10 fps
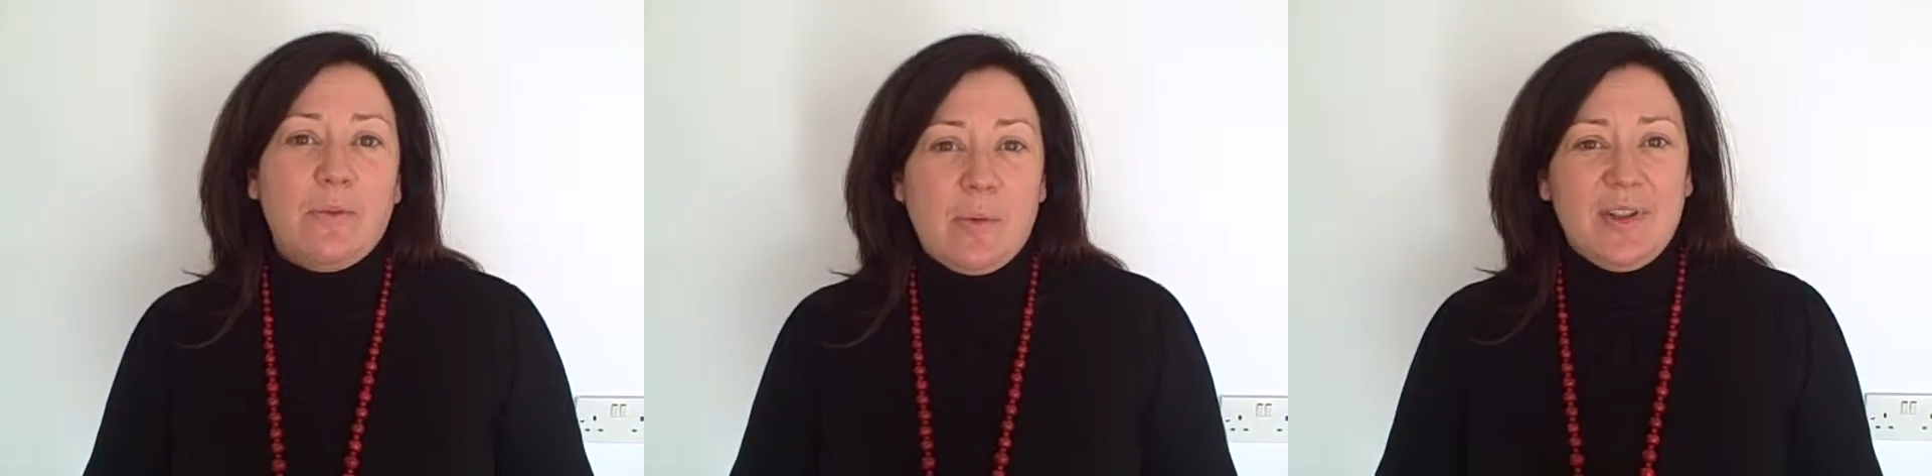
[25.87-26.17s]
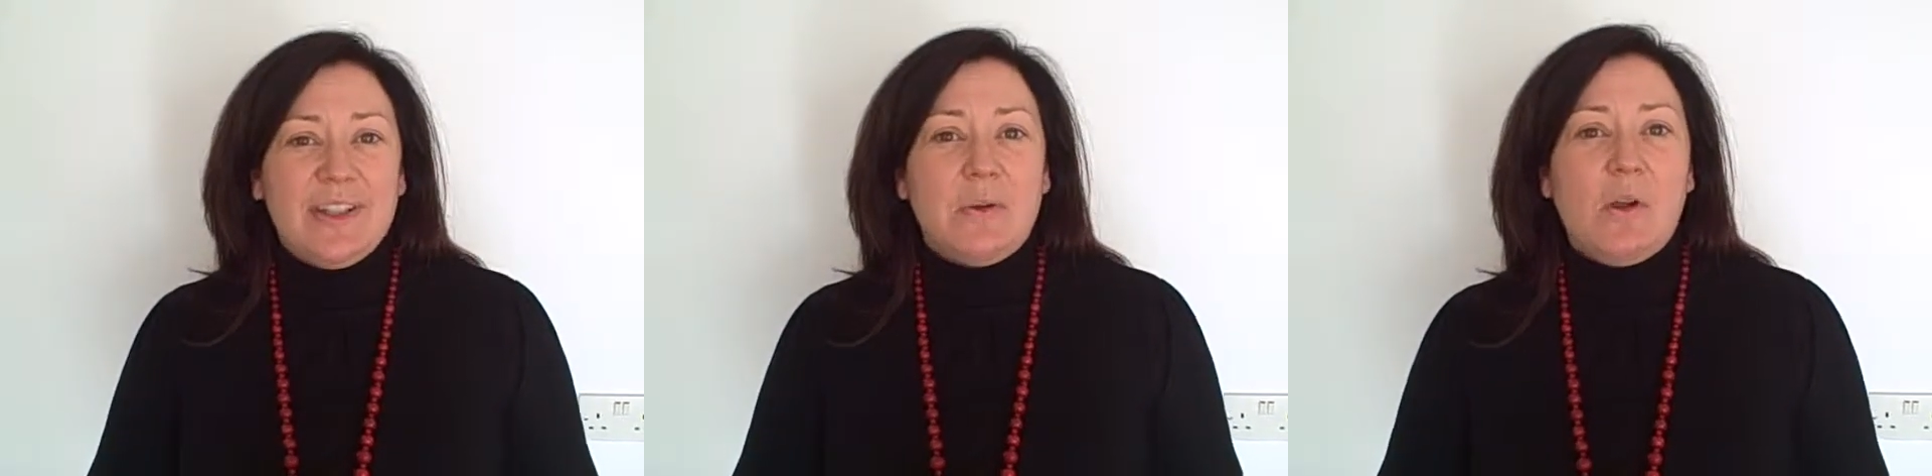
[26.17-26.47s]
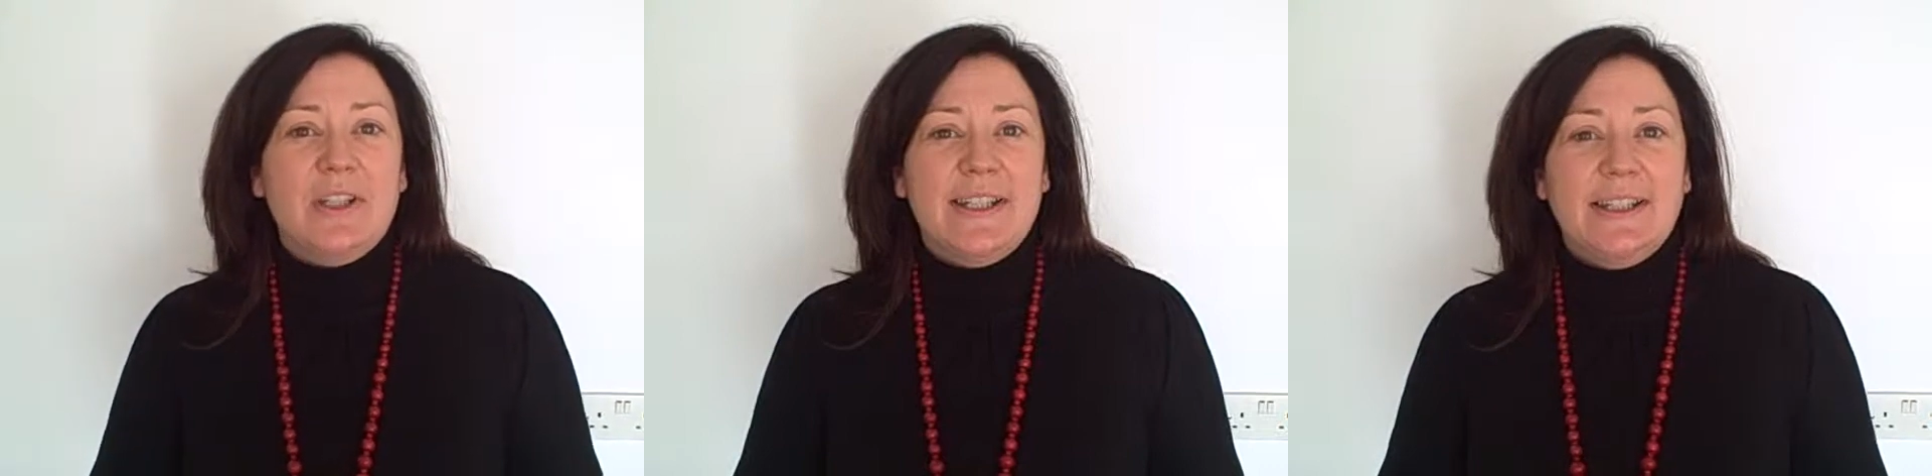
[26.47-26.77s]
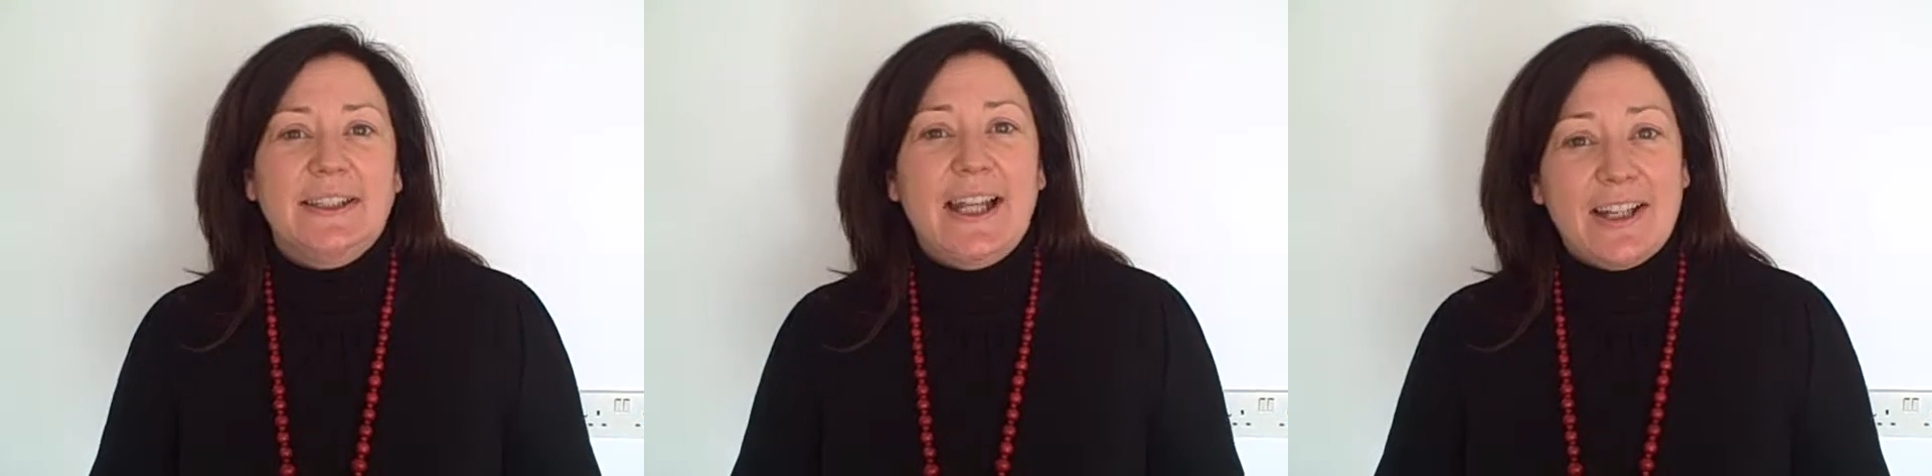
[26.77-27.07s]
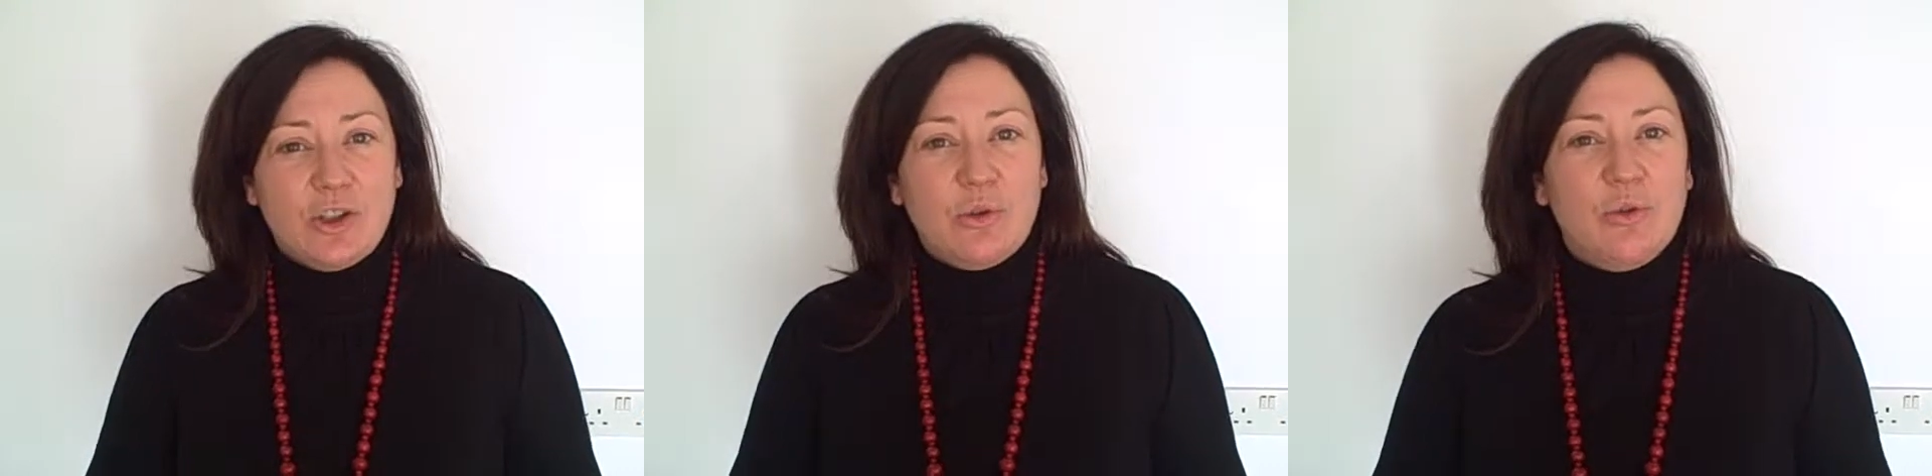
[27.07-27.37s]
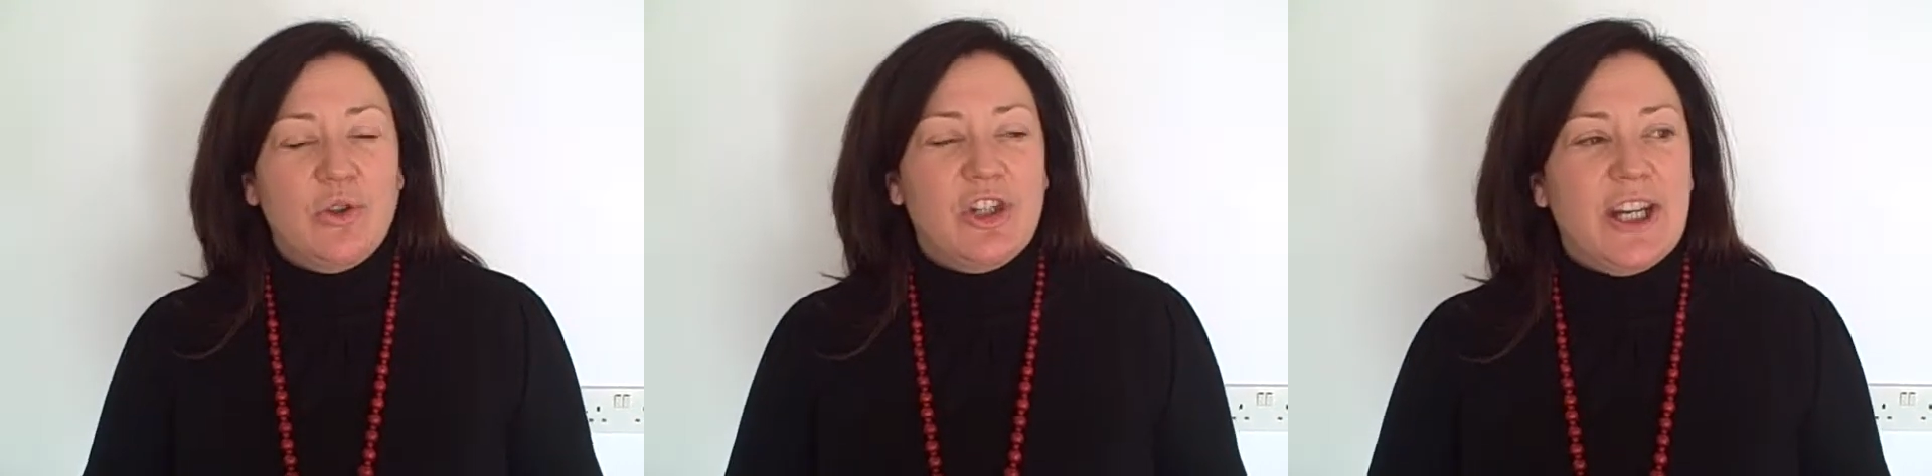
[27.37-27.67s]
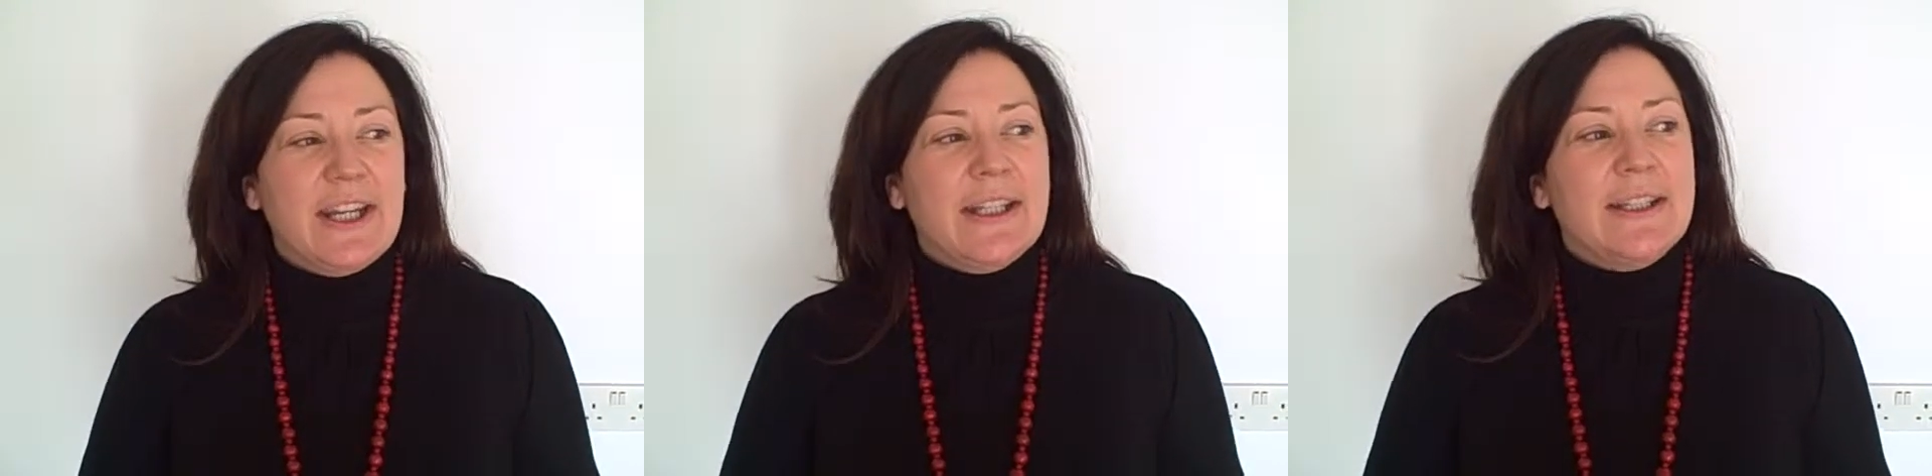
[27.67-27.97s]
for women's equality in the last 100
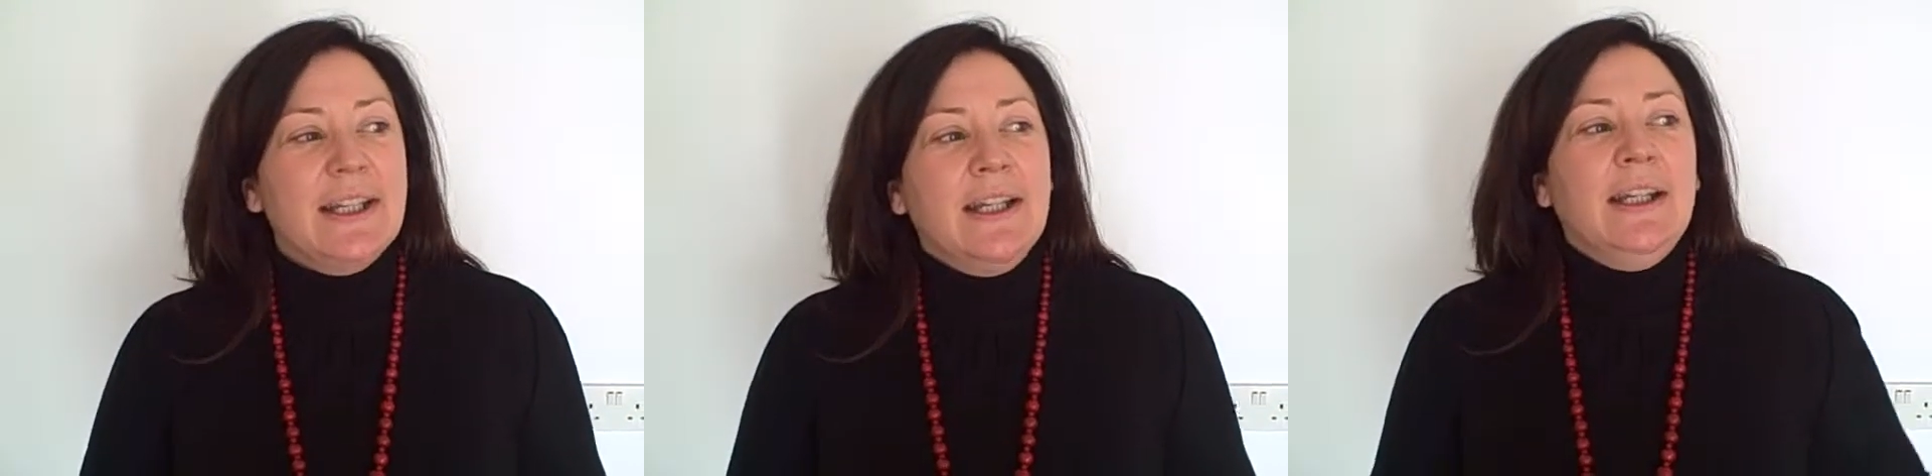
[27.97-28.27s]
years.